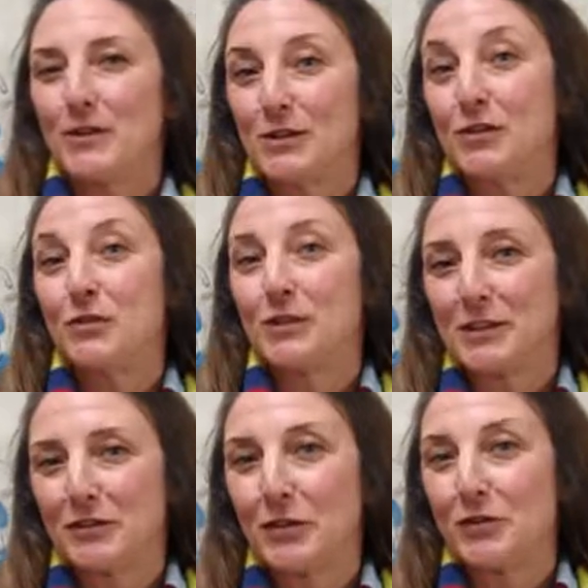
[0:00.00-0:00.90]
than just
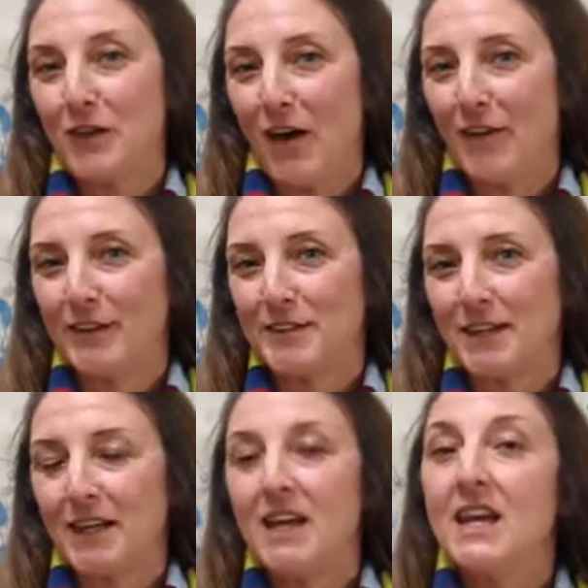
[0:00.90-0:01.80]
learning
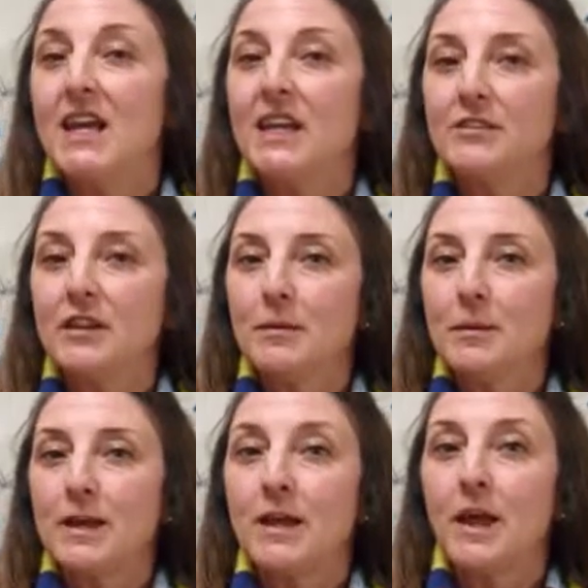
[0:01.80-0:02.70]
sociology. It's going to
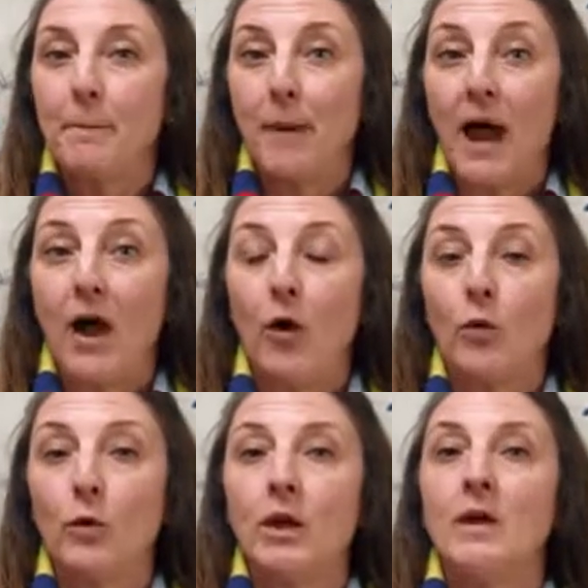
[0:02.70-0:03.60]
be about